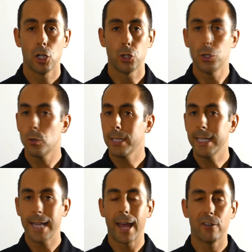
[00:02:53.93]
You don't
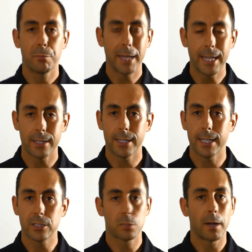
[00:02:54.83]
need to have pain to
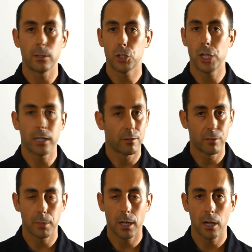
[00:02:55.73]
get a spinal checkup
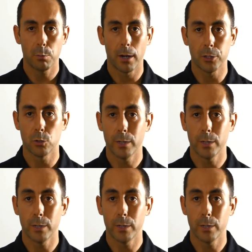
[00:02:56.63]
from a chiropractor.